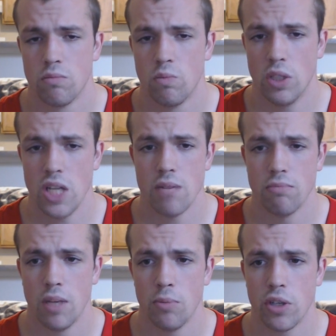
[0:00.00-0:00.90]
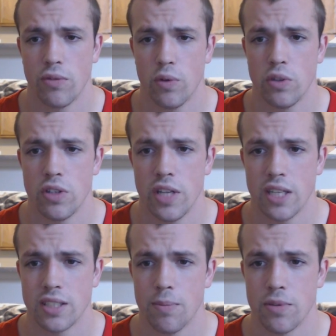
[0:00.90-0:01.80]
well done. I'm looking forward to the
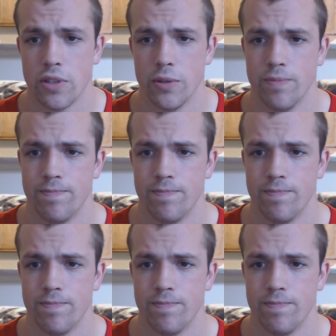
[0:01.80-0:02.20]
next episode.